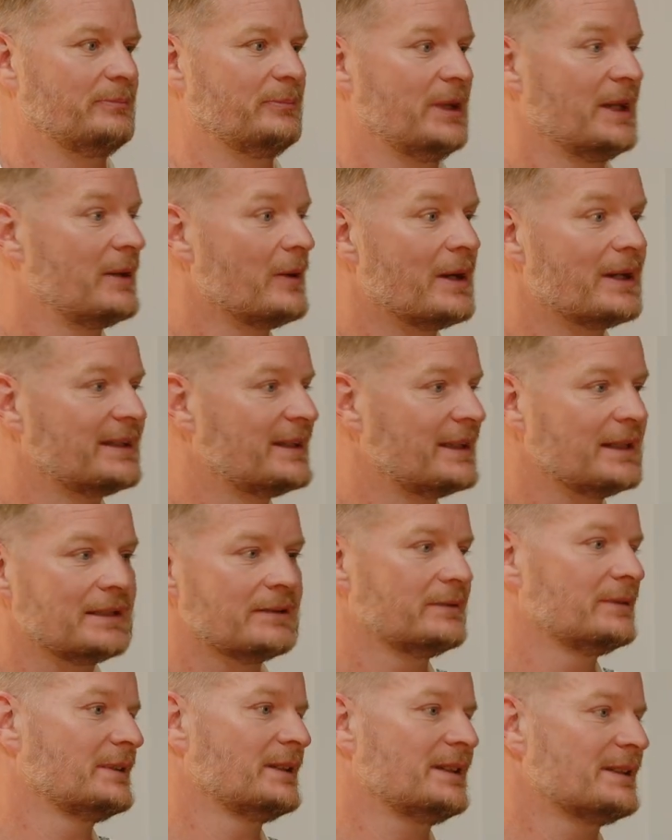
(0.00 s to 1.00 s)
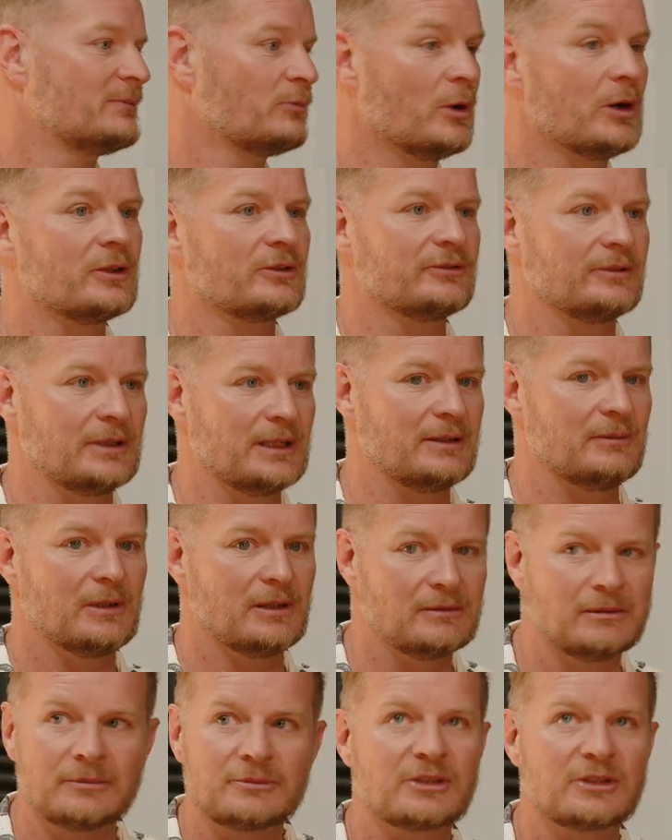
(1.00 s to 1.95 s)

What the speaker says: big idea and it's worked really well.